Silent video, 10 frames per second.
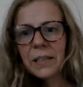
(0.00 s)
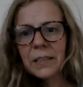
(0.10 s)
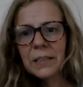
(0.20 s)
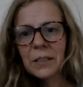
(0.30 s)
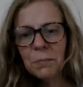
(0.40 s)

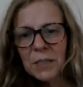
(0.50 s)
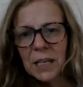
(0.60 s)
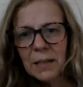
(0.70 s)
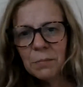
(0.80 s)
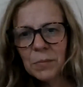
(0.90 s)

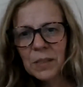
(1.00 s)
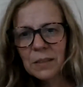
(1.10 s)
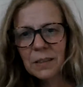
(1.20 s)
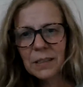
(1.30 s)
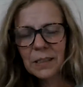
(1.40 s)
sometimes,
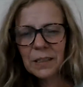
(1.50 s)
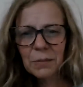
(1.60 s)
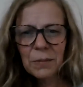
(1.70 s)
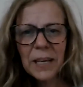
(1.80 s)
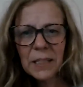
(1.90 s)

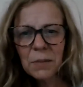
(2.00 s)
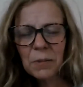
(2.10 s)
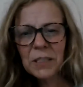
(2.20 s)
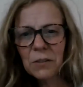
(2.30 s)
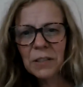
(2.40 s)
yes, we
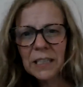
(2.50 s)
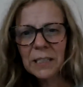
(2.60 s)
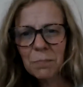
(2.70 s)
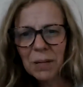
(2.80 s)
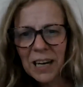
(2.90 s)
do need
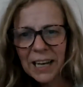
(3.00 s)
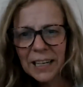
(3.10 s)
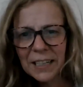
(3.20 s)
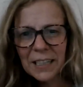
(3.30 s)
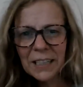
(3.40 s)
to
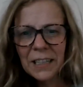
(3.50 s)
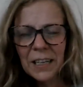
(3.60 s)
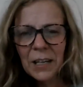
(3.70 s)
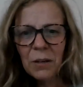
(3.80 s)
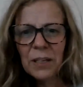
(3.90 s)
plan, and
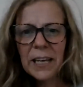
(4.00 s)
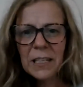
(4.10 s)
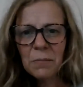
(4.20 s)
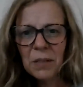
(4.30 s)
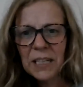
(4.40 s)

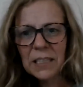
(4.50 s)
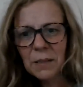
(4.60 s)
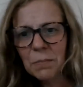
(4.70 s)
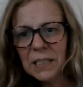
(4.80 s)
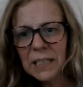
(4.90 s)
yes, we need
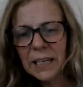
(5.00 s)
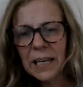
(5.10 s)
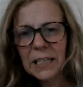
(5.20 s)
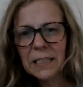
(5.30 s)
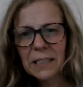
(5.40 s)
to
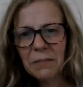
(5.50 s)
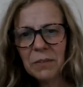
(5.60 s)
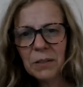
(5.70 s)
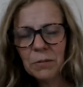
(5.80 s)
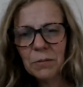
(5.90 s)
mitigate
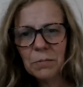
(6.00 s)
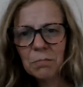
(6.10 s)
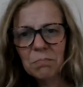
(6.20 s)
difficult,